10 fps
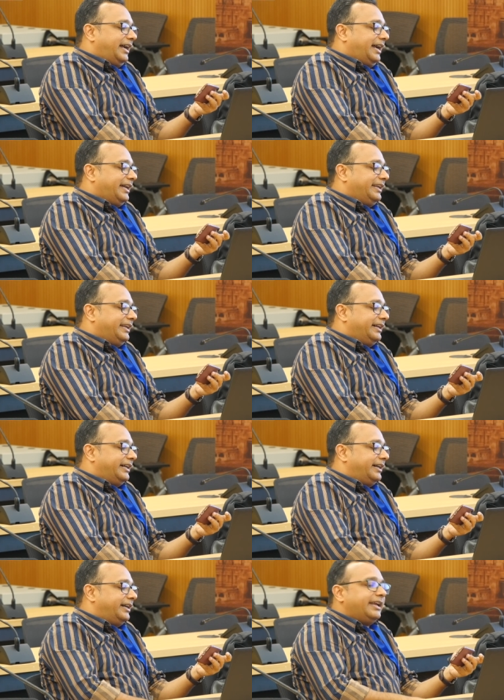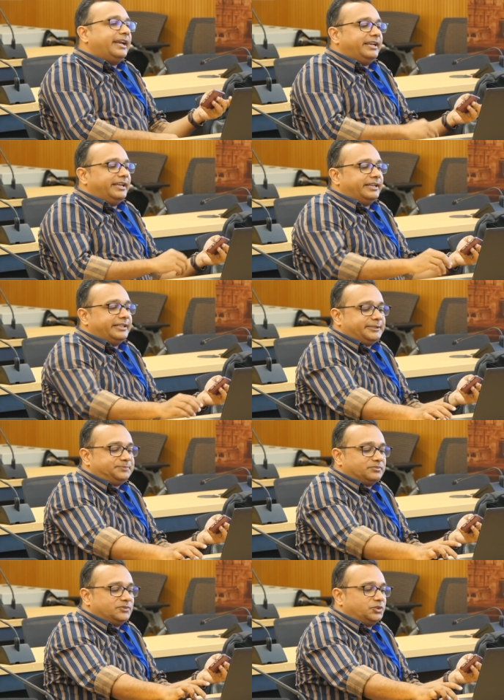And uh, again, uh,
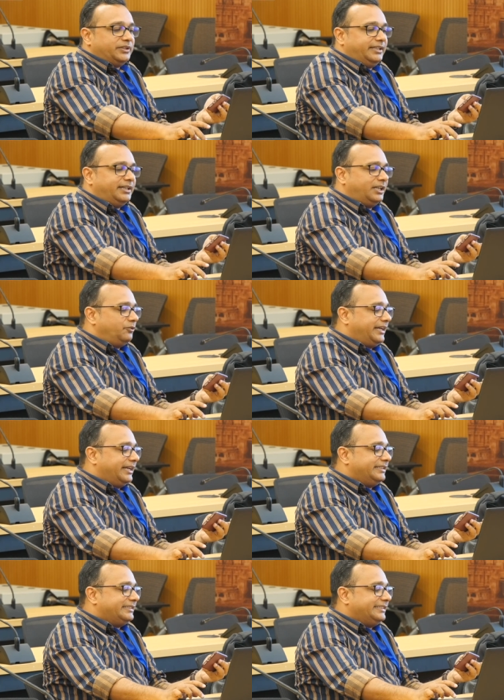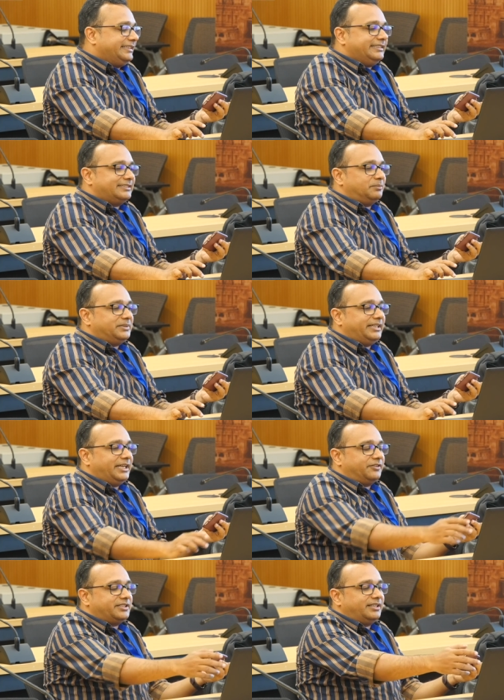so here we can see something
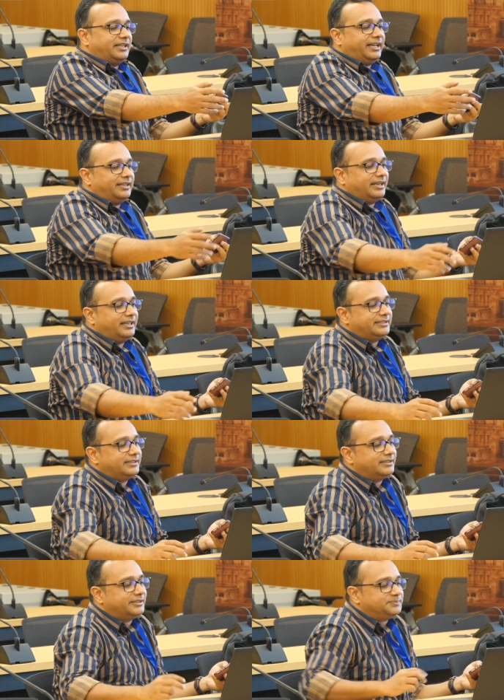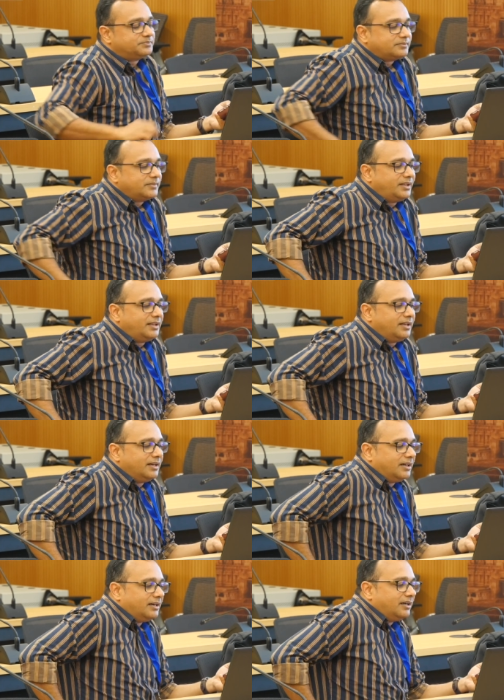interesting like like say the
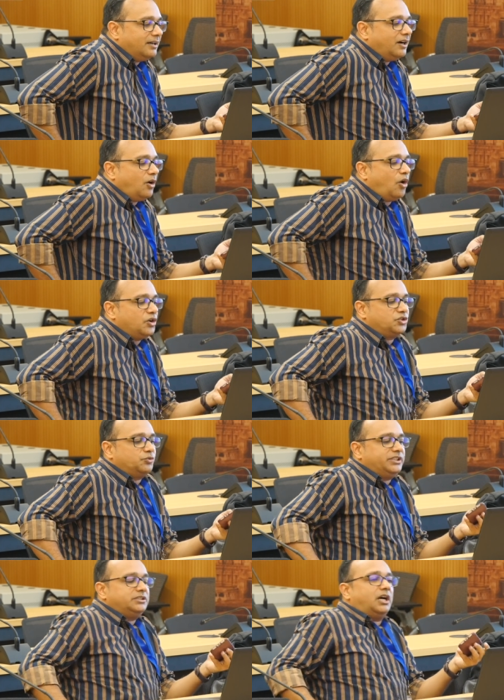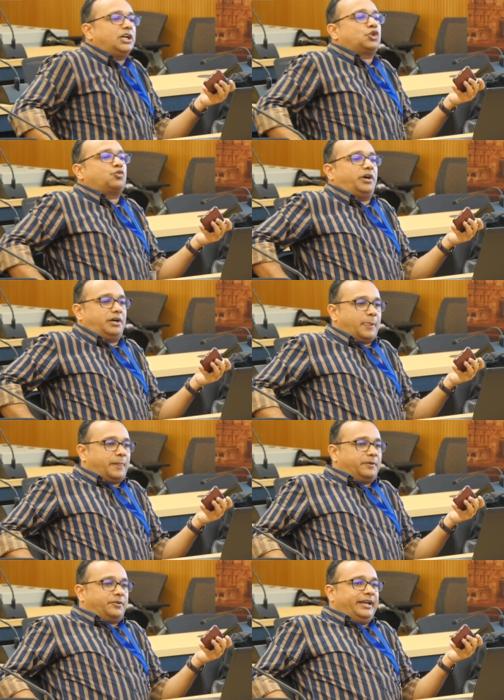uh, horse which is ashwa,
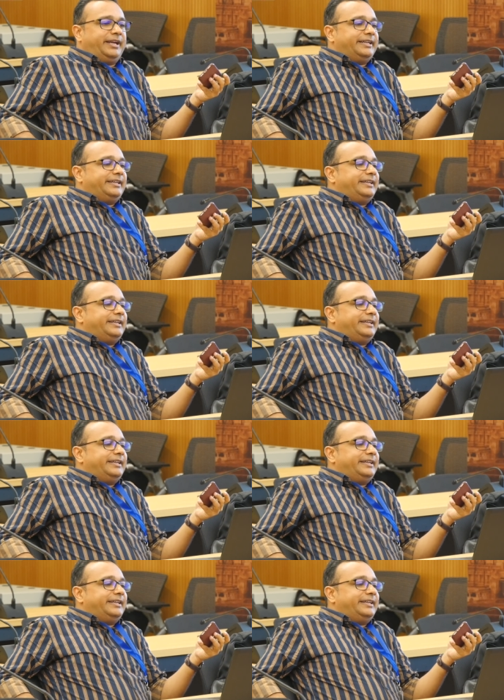right?